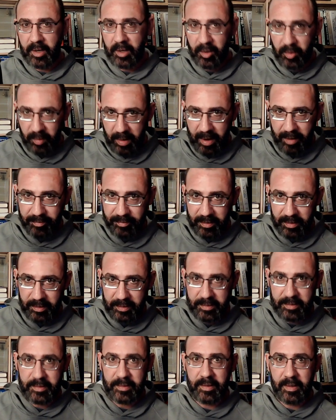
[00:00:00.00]

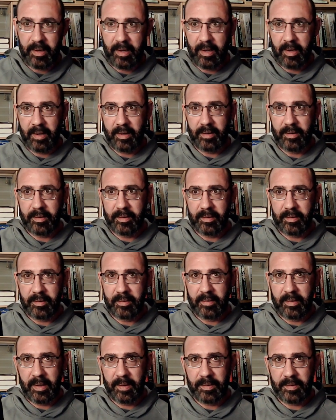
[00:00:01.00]
graphics.
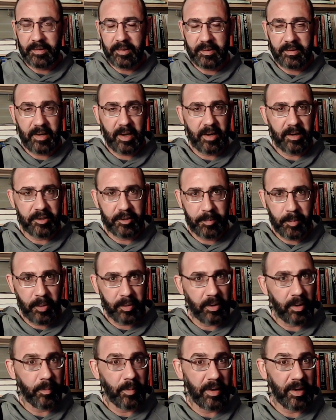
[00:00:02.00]
Now, this is not a spoke
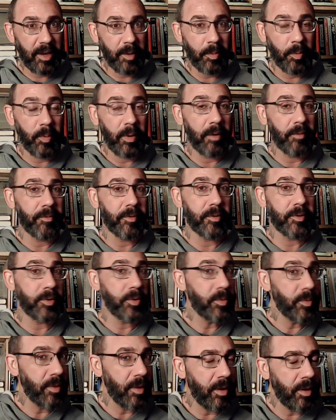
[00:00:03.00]
I'm going to keep around for too
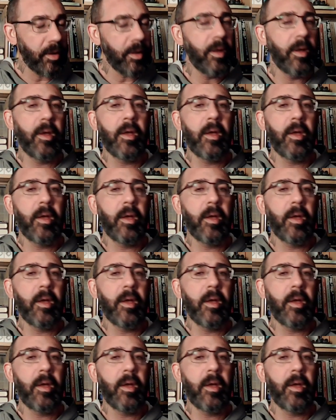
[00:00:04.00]
long,